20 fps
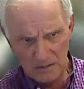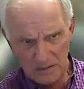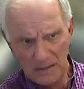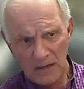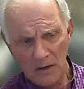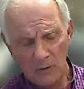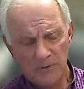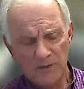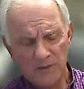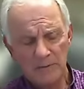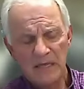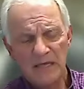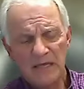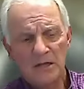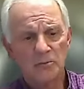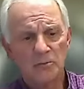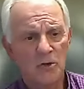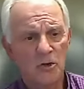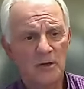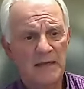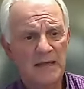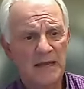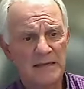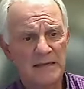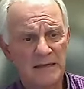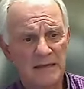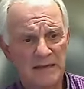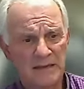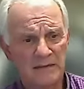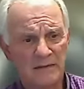helping me
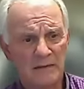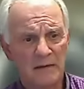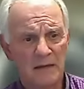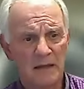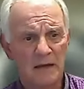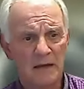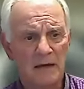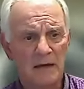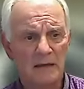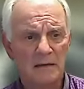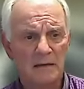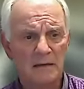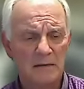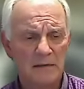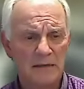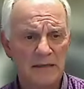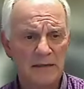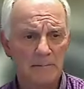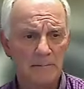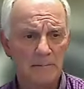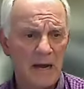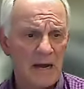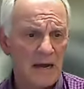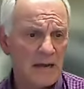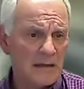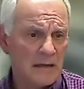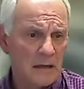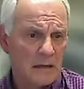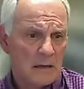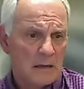communicate and uh, get
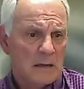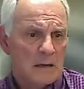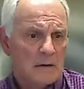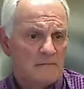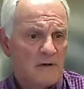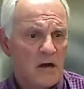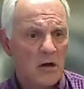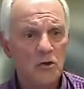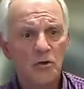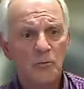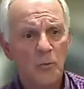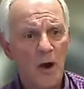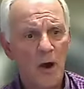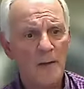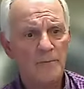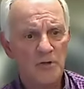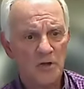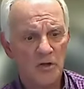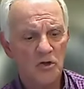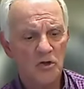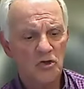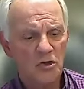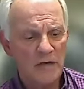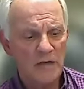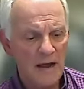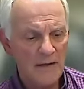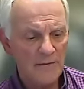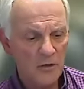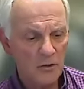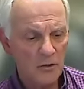my value proposition
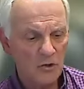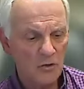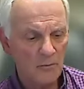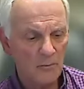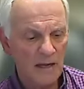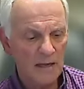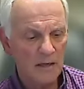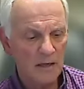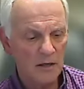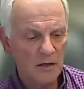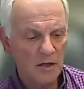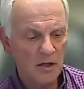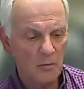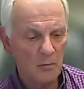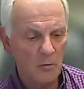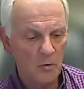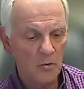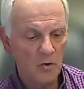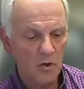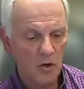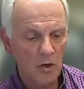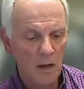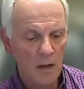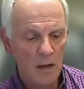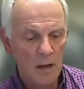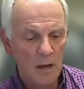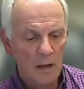out there to my customers